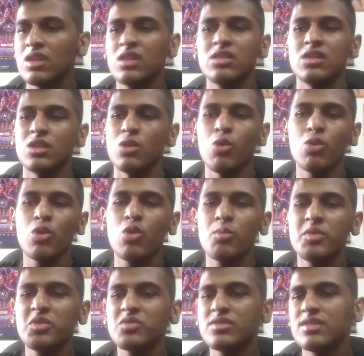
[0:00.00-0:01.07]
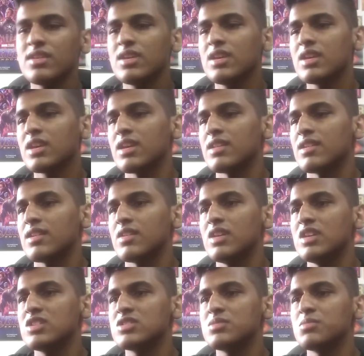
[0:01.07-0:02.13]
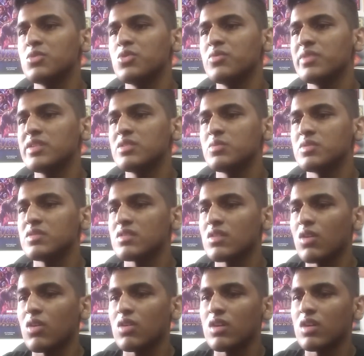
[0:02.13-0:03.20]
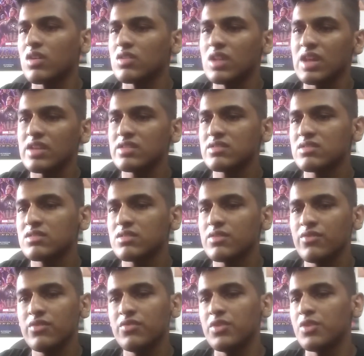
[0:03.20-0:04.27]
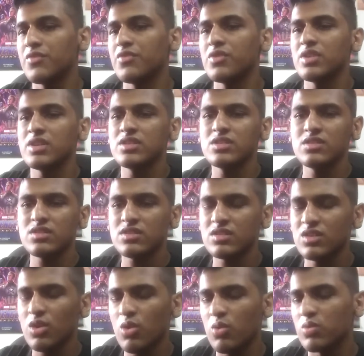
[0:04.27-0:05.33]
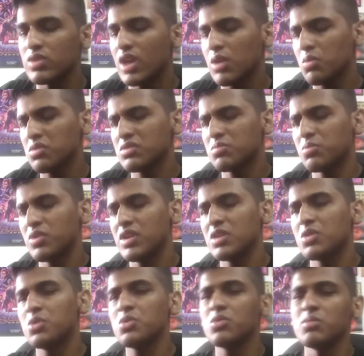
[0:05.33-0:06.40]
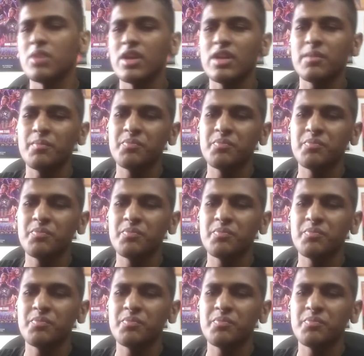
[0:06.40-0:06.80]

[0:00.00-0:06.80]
the logo music, and each movies we saw like few footages. Yo, that was pretty cool, man.